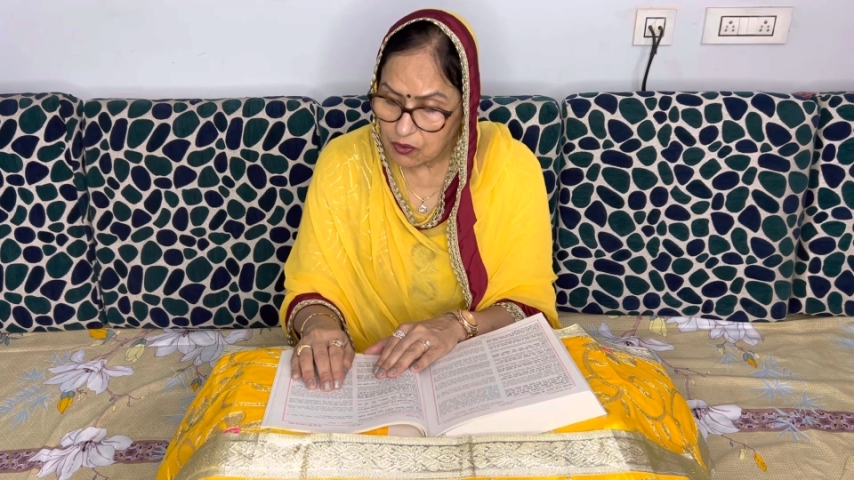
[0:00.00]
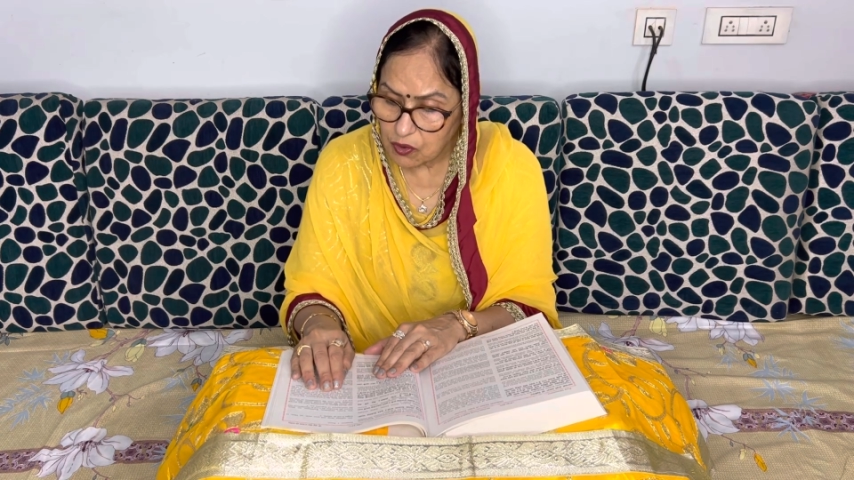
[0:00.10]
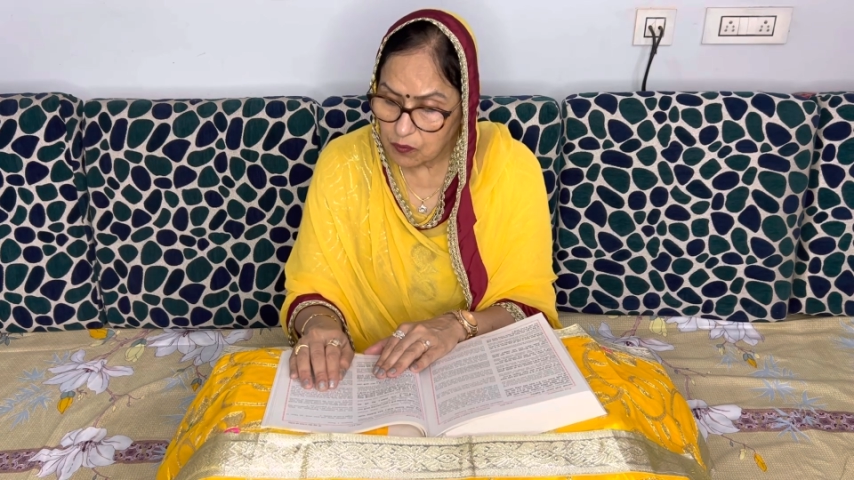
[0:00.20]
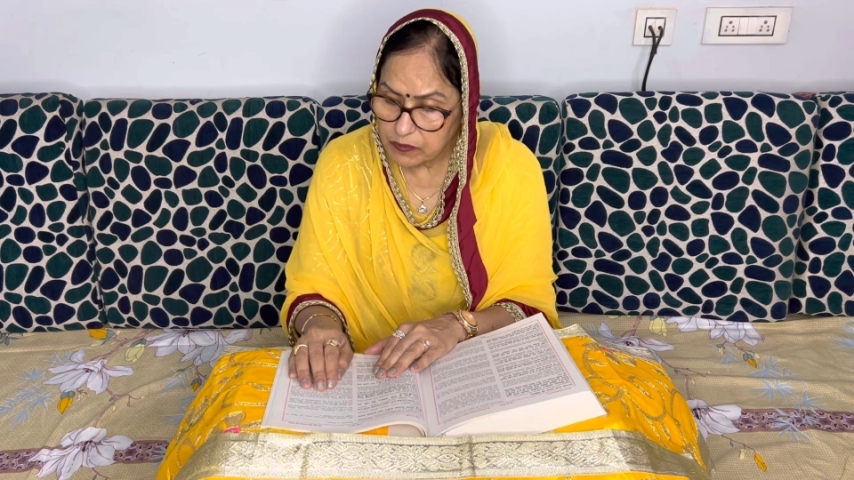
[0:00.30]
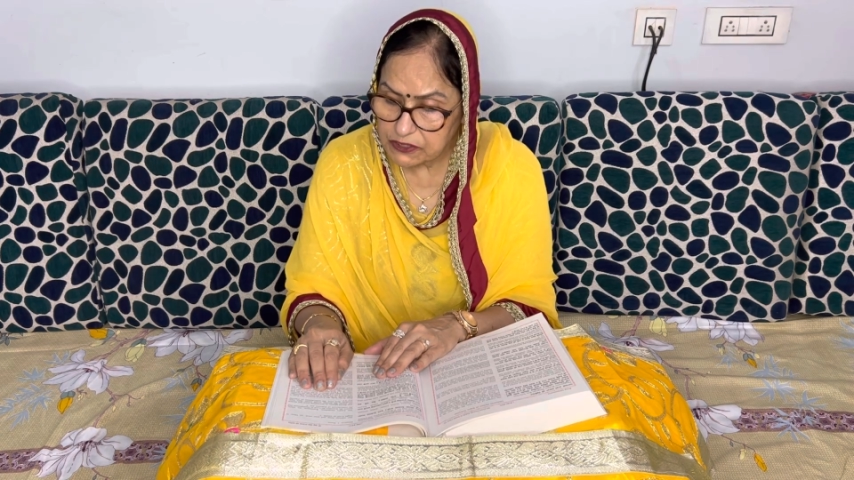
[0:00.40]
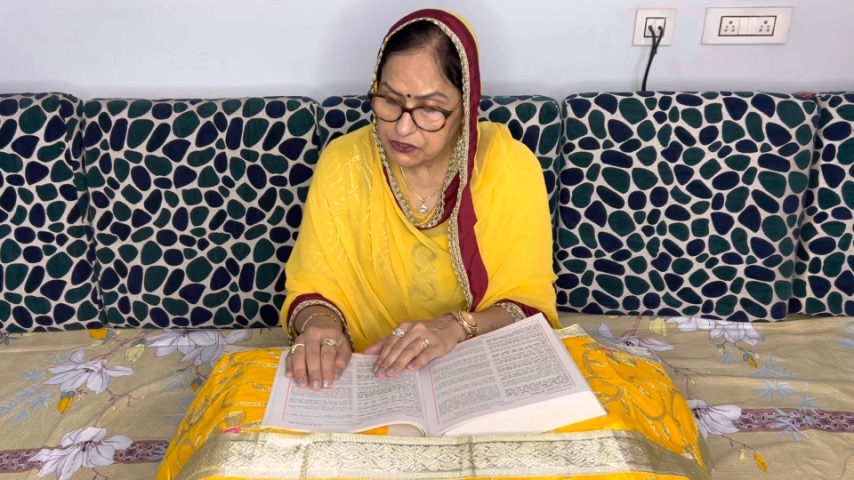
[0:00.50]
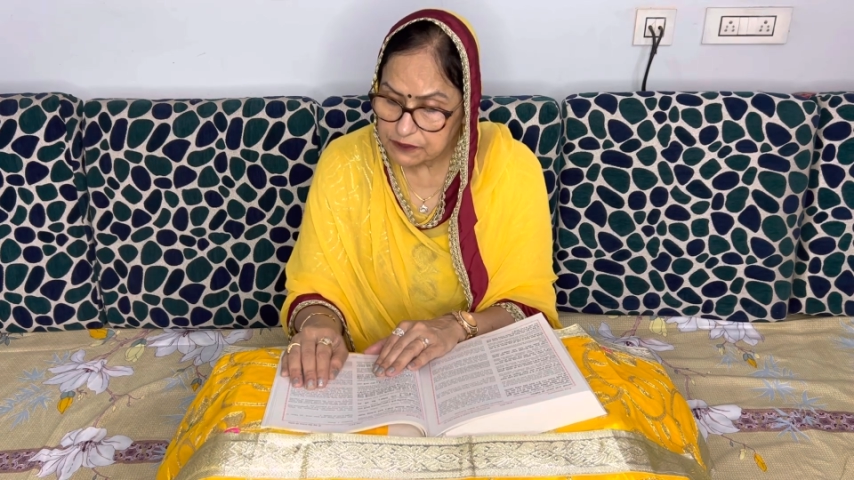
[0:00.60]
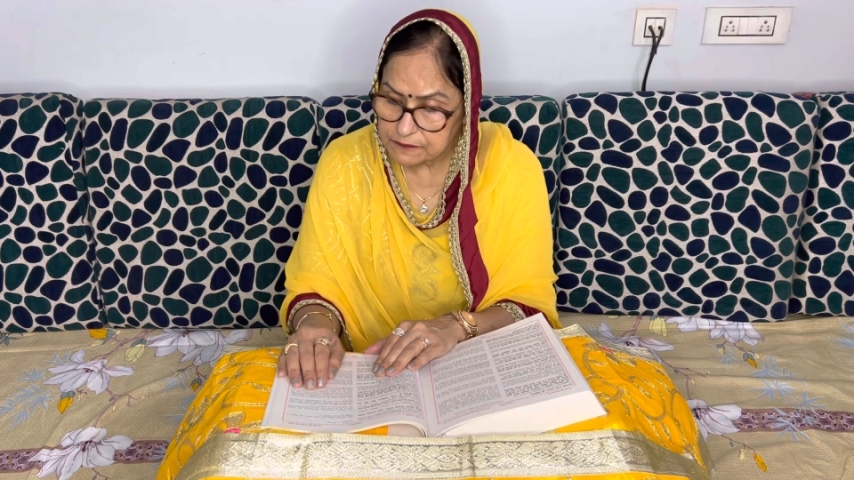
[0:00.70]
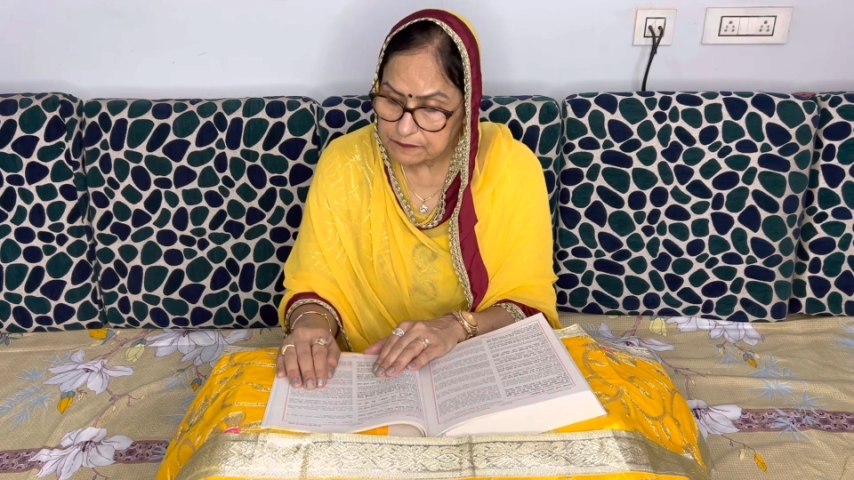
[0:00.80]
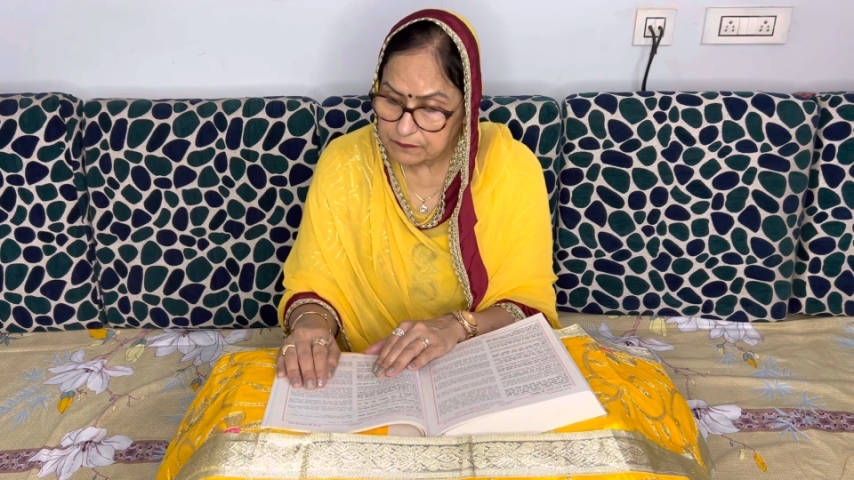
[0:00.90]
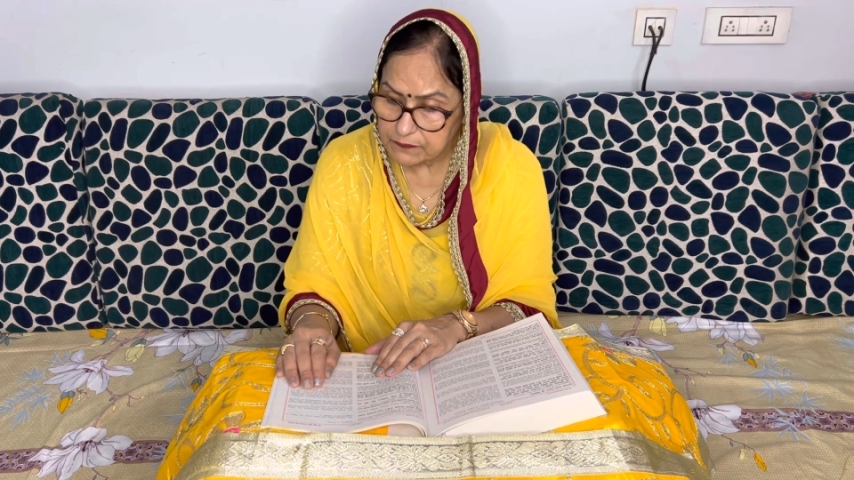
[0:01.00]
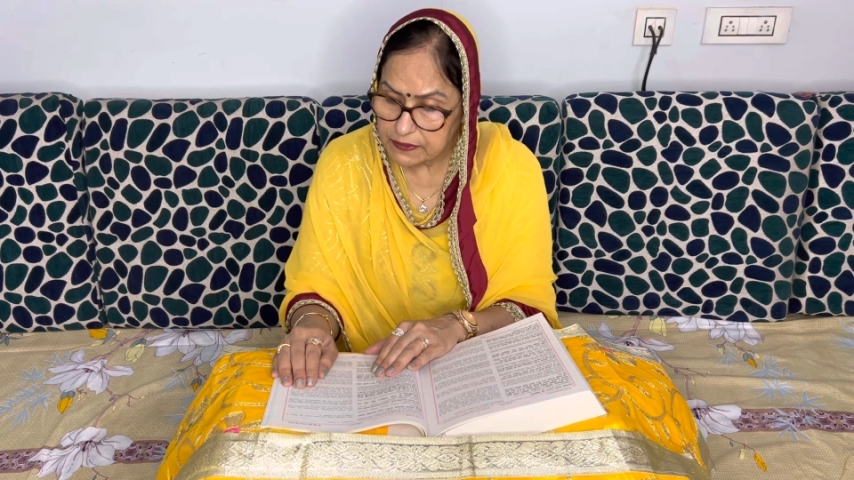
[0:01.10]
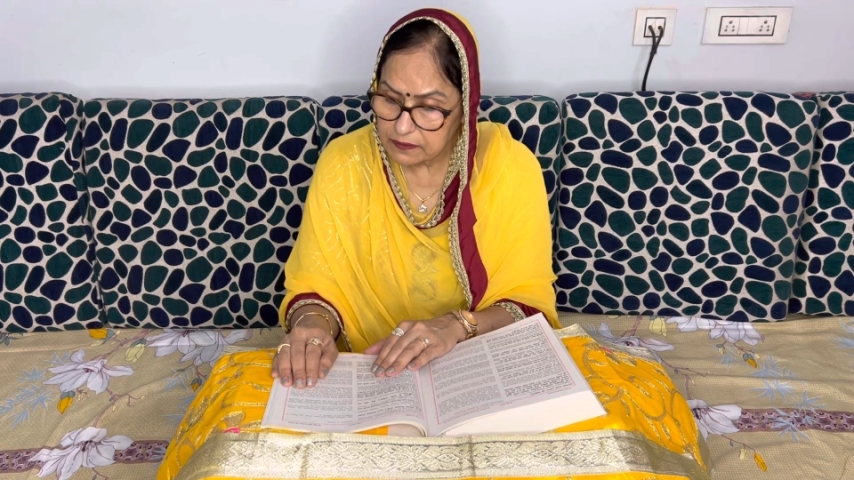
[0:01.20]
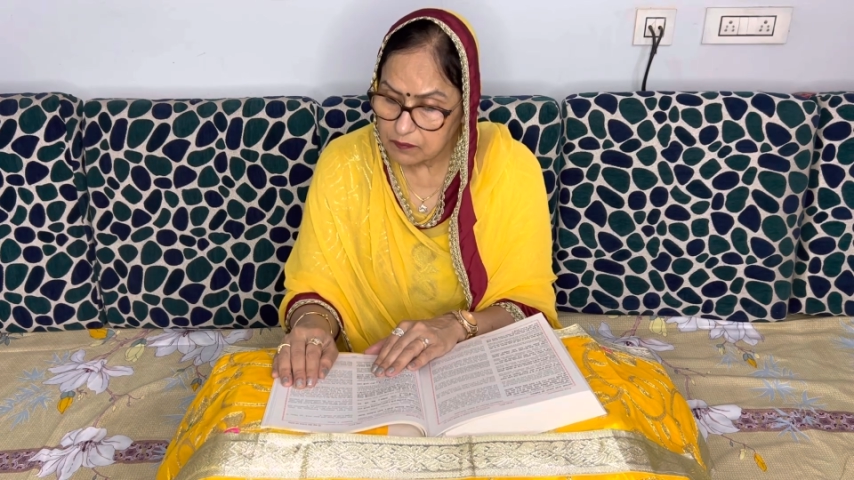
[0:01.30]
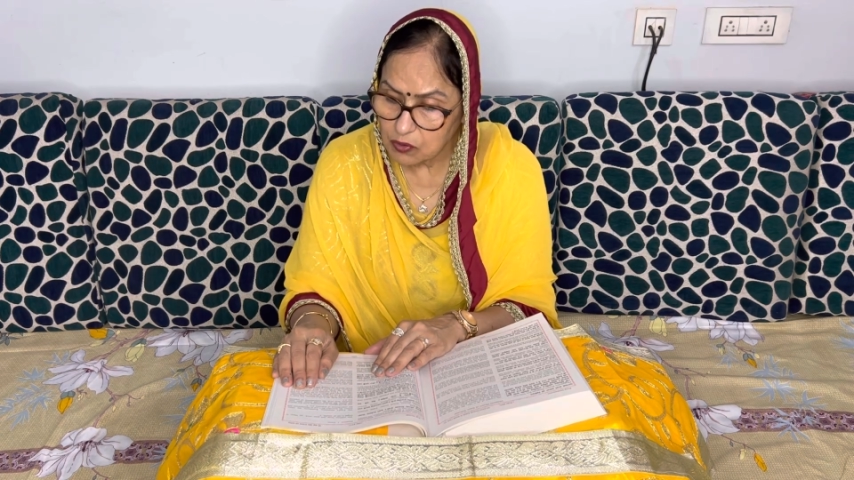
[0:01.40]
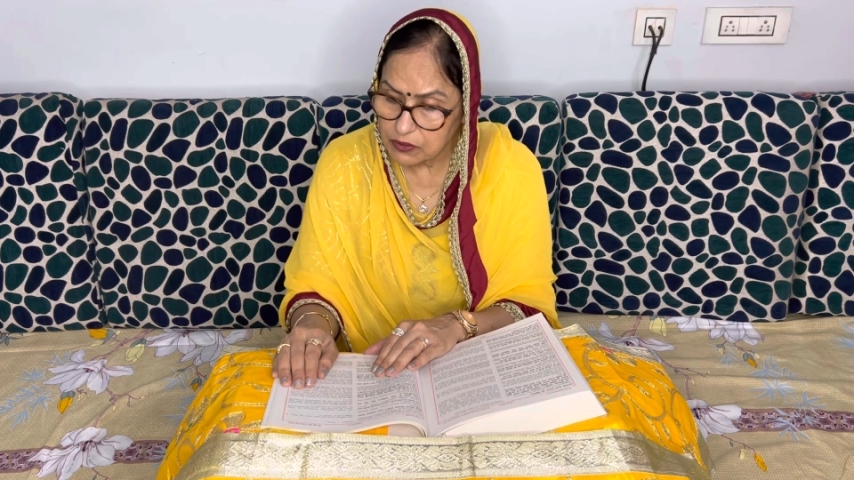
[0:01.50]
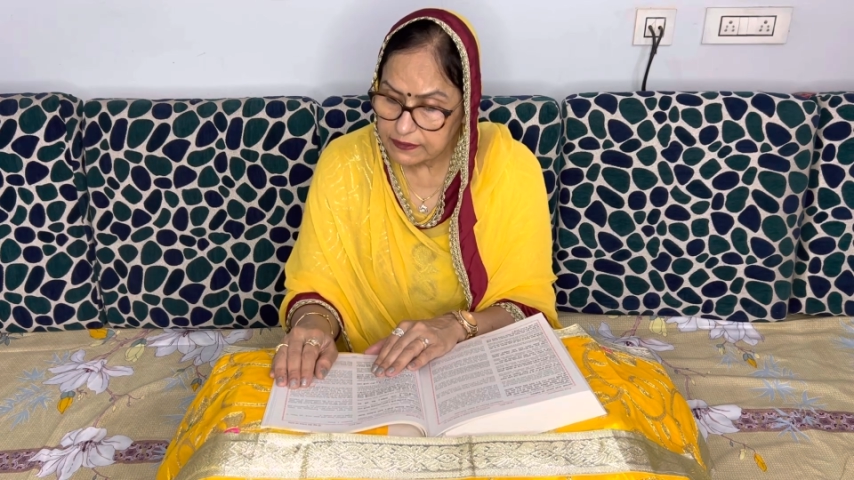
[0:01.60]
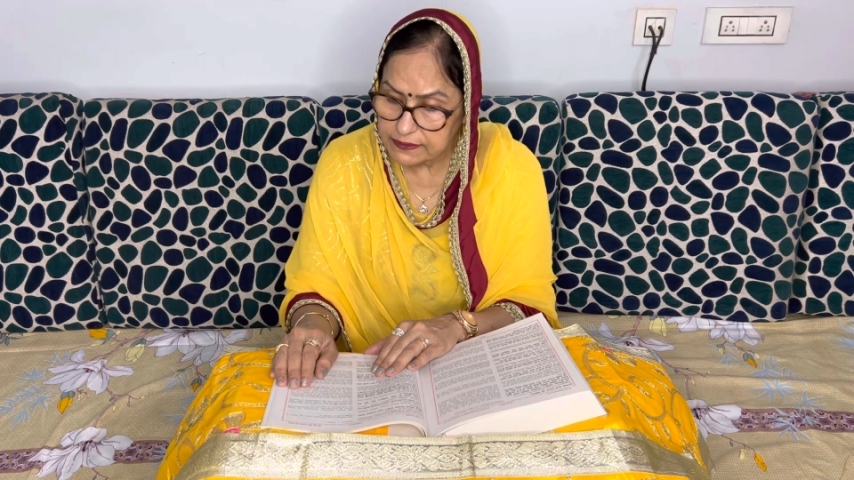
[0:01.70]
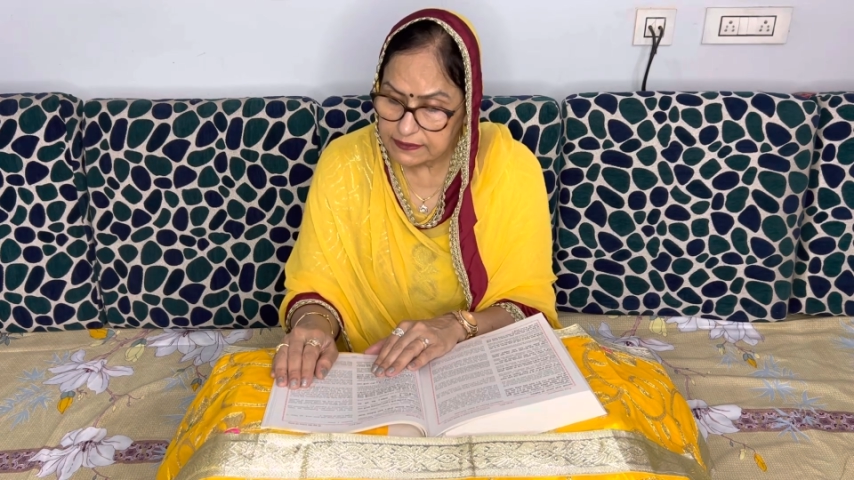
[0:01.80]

oblation. In the body